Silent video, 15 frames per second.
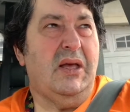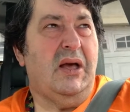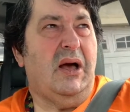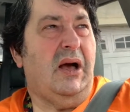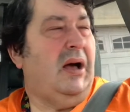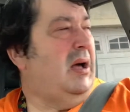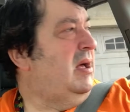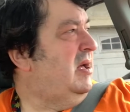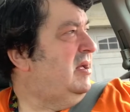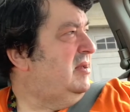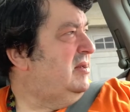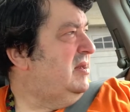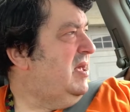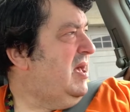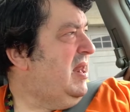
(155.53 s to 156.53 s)

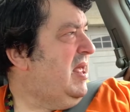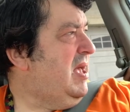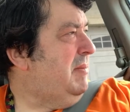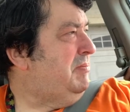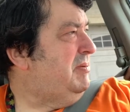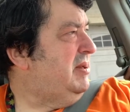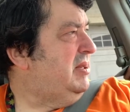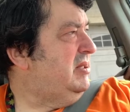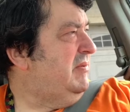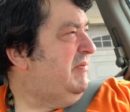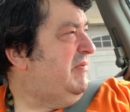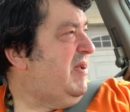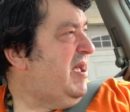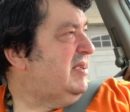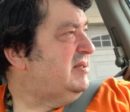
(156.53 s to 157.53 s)
Not happening
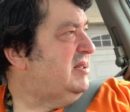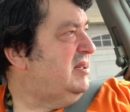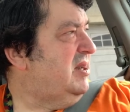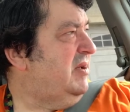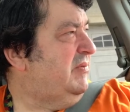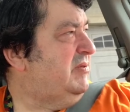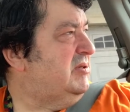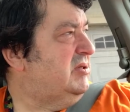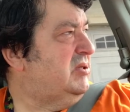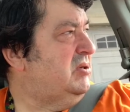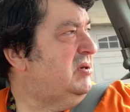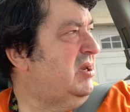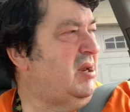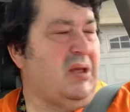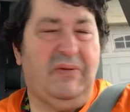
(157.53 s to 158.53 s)
fast enough and
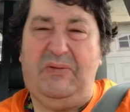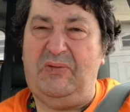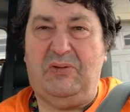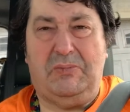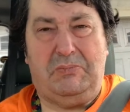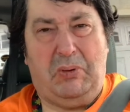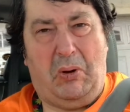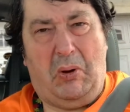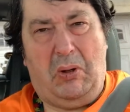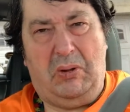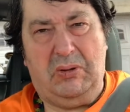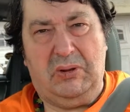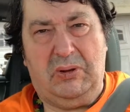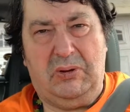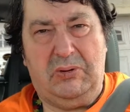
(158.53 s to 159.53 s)
soon enough for Paul,
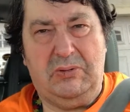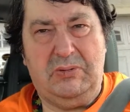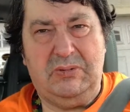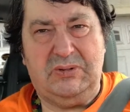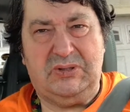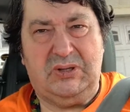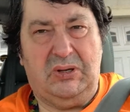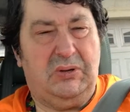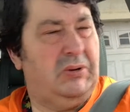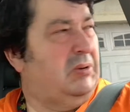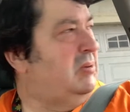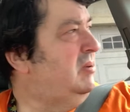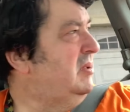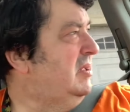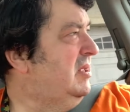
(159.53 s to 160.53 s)
though.
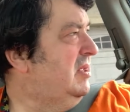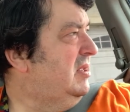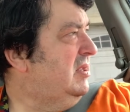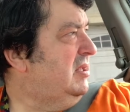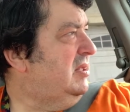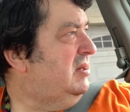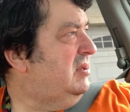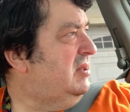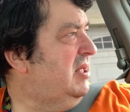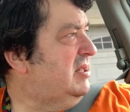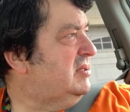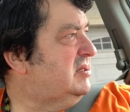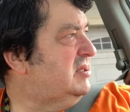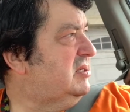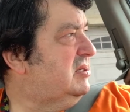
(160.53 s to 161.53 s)
So, you know,
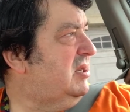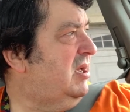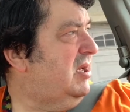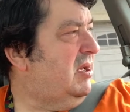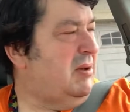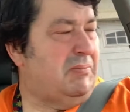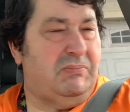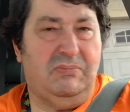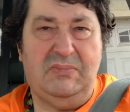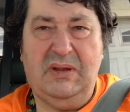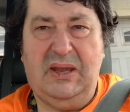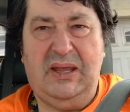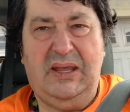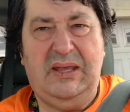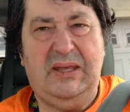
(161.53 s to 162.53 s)
that's
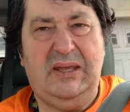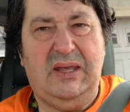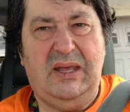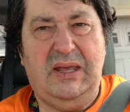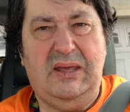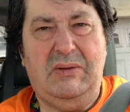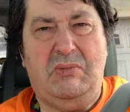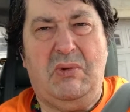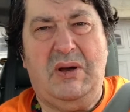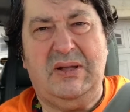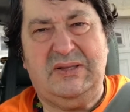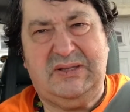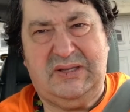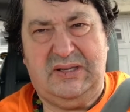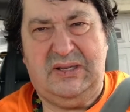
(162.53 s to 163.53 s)
he
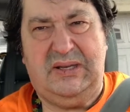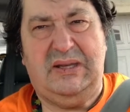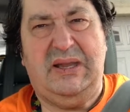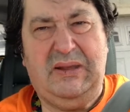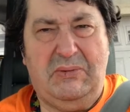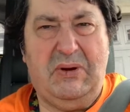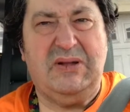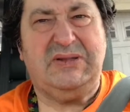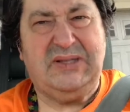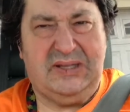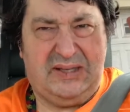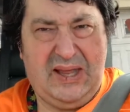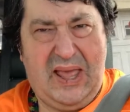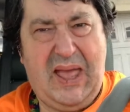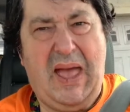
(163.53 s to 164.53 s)
wants it
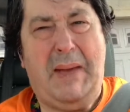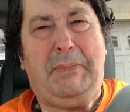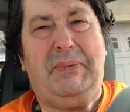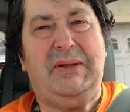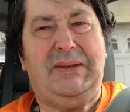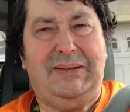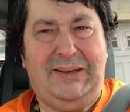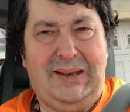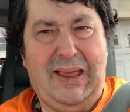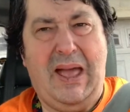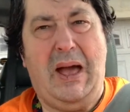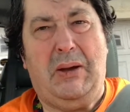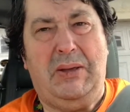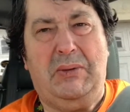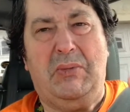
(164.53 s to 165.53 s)
to happen
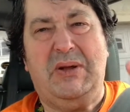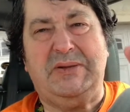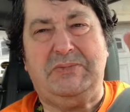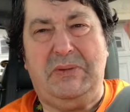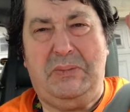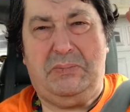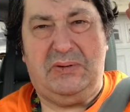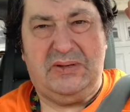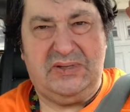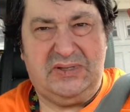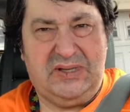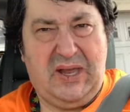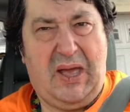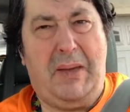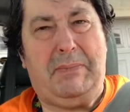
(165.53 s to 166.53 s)
now. He wants people to
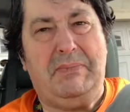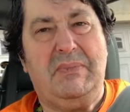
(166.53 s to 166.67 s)
stop